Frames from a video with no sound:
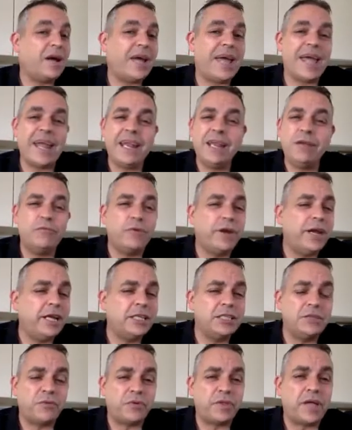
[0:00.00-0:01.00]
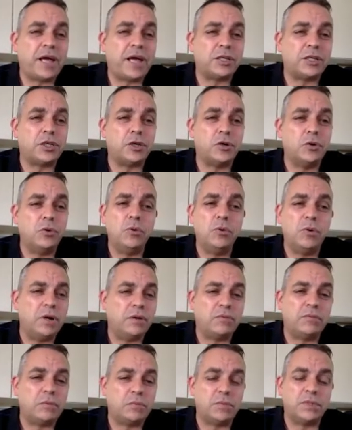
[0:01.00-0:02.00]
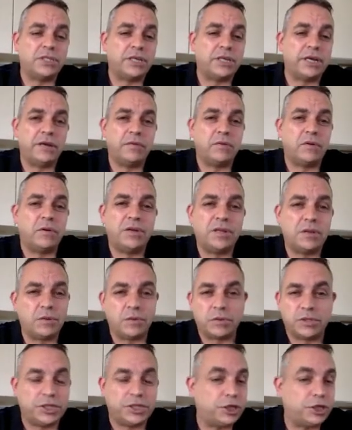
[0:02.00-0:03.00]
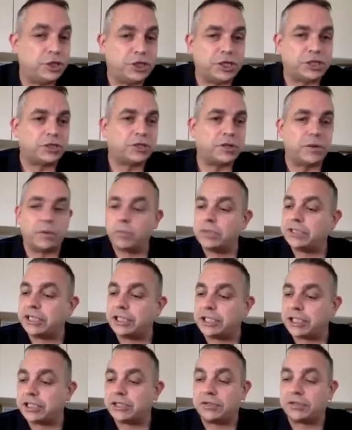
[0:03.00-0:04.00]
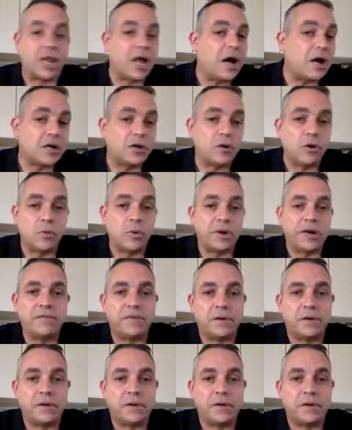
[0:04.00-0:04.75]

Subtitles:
Any reason for that at all? Was there? Just luck or whatever?